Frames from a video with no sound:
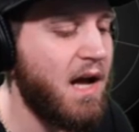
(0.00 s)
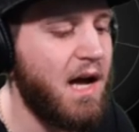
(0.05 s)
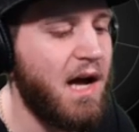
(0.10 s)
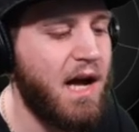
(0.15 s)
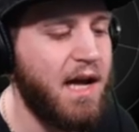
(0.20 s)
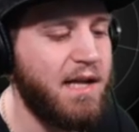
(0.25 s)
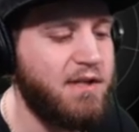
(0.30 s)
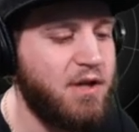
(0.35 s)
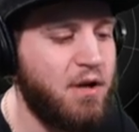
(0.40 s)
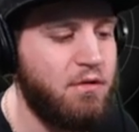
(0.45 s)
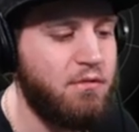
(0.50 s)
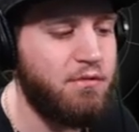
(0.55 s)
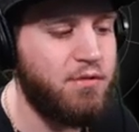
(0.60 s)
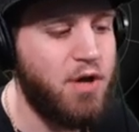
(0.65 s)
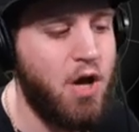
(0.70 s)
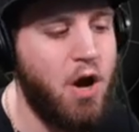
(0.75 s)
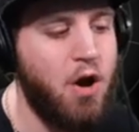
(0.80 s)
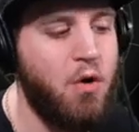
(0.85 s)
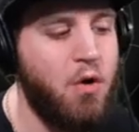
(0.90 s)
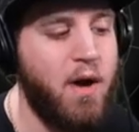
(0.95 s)
I don't
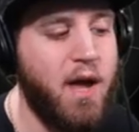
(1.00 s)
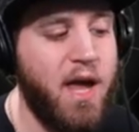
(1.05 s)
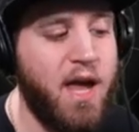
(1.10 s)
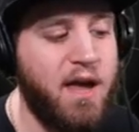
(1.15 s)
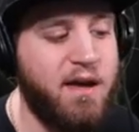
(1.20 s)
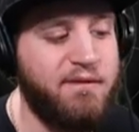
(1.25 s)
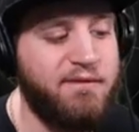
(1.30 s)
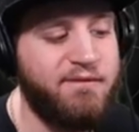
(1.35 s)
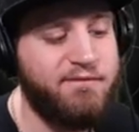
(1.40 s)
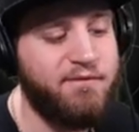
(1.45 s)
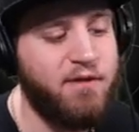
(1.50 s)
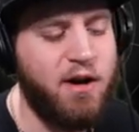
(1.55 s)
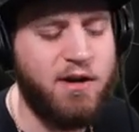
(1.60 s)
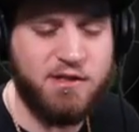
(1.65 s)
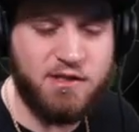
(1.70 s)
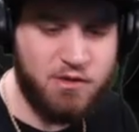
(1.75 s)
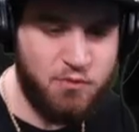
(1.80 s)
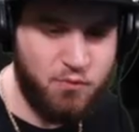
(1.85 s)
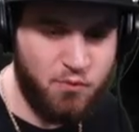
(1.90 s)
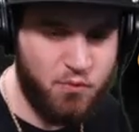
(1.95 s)
know if...
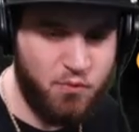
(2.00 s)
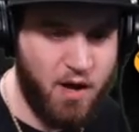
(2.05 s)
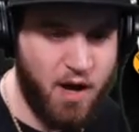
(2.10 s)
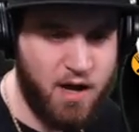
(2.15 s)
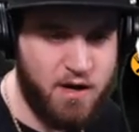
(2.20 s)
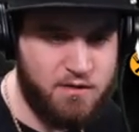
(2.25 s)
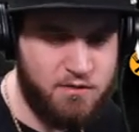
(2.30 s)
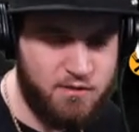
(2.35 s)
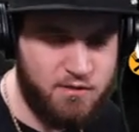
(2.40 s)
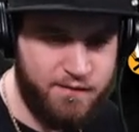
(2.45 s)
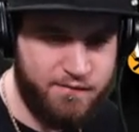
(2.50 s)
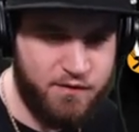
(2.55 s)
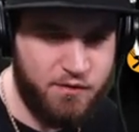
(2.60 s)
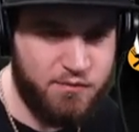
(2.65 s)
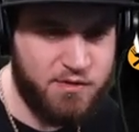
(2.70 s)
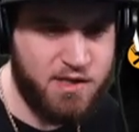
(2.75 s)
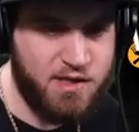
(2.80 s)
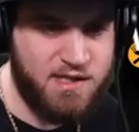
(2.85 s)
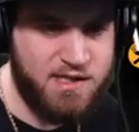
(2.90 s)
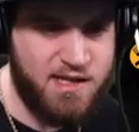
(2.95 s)
Also, I don't know if there
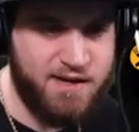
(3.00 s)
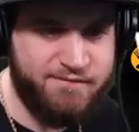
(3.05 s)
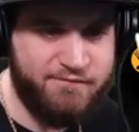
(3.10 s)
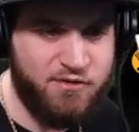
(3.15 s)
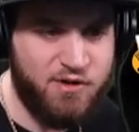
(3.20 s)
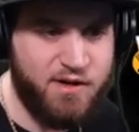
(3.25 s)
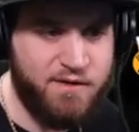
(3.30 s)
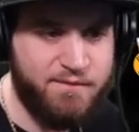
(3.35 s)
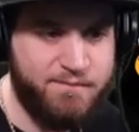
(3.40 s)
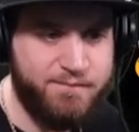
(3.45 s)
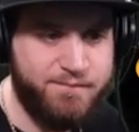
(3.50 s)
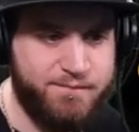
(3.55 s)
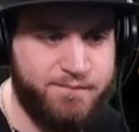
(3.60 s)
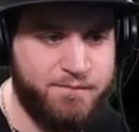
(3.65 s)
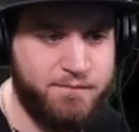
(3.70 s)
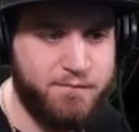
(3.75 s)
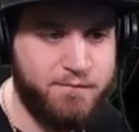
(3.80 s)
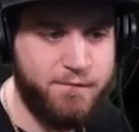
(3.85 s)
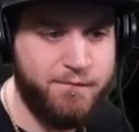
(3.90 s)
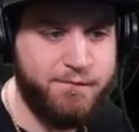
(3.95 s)
was a different
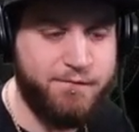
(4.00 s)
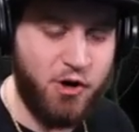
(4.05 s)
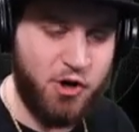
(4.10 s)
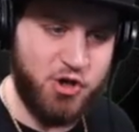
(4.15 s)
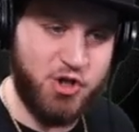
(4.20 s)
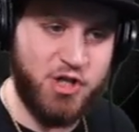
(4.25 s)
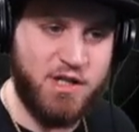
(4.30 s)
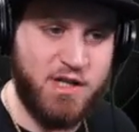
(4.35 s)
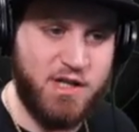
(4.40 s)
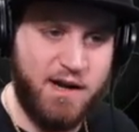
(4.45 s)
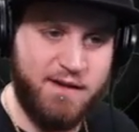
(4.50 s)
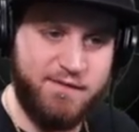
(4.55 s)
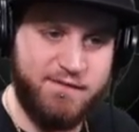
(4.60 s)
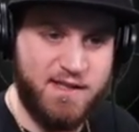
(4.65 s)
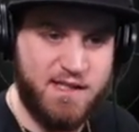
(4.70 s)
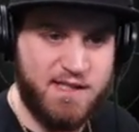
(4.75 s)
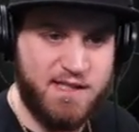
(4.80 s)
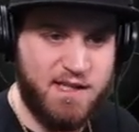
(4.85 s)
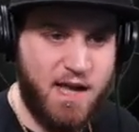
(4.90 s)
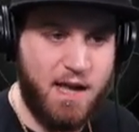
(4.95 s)
version of
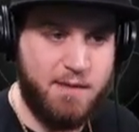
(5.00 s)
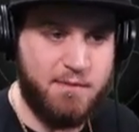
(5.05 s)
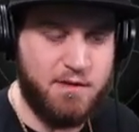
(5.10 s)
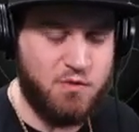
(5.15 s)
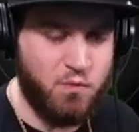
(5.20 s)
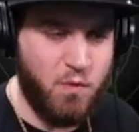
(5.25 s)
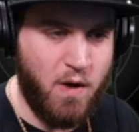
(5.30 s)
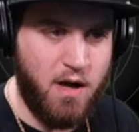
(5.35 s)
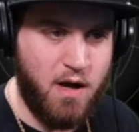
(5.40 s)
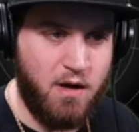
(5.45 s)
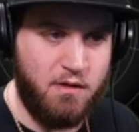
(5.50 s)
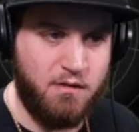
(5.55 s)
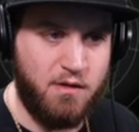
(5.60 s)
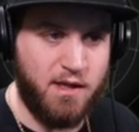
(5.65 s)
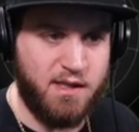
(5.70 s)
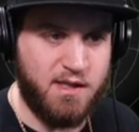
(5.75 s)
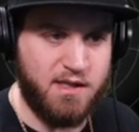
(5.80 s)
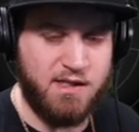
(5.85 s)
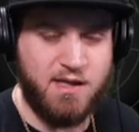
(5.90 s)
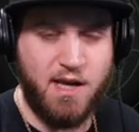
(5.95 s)
this game as well,
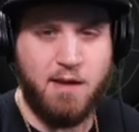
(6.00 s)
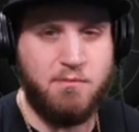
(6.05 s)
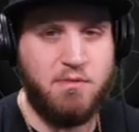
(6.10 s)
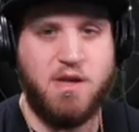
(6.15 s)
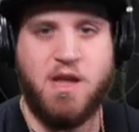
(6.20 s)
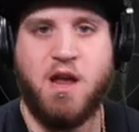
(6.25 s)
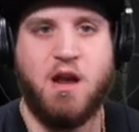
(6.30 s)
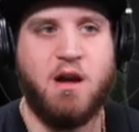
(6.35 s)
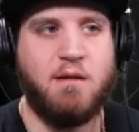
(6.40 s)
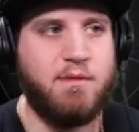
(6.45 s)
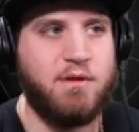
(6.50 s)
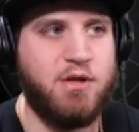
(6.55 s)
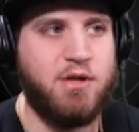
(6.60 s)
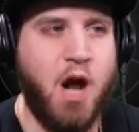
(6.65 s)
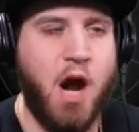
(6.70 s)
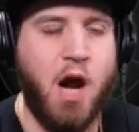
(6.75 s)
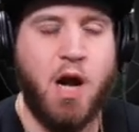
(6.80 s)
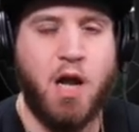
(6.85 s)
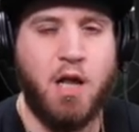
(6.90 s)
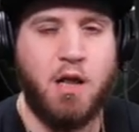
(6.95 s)
like the same year, but
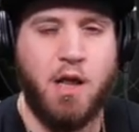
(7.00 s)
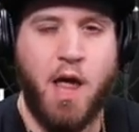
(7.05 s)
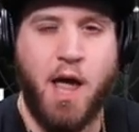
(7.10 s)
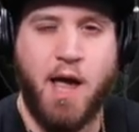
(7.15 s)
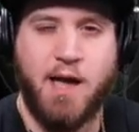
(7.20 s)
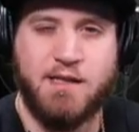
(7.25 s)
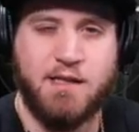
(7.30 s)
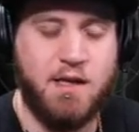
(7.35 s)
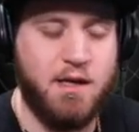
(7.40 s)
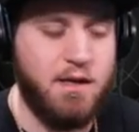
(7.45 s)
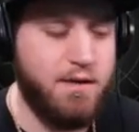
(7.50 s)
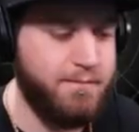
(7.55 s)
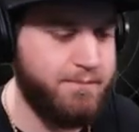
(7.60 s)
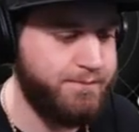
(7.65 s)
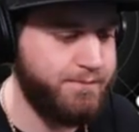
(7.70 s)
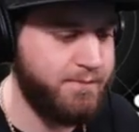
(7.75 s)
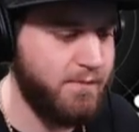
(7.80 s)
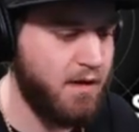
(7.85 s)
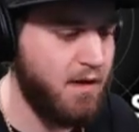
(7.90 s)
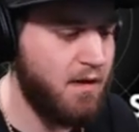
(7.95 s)
not Alaska.
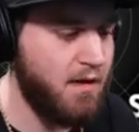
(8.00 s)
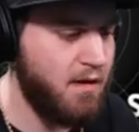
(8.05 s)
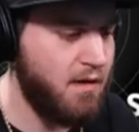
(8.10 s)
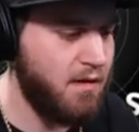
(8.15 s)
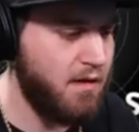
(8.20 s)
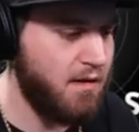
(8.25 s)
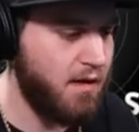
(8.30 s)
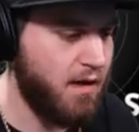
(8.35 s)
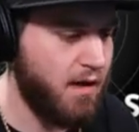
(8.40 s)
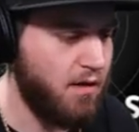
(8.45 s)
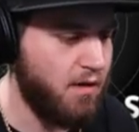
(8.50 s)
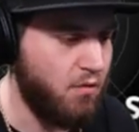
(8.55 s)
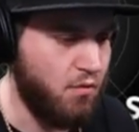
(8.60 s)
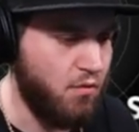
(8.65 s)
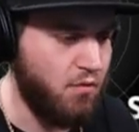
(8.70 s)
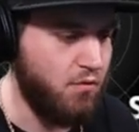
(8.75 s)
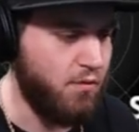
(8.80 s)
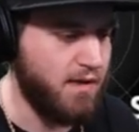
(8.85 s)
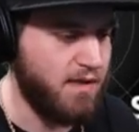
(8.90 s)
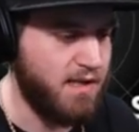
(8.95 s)

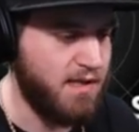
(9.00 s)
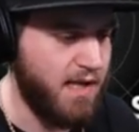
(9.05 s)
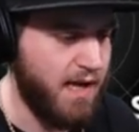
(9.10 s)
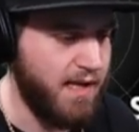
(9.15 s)
Ooh, it's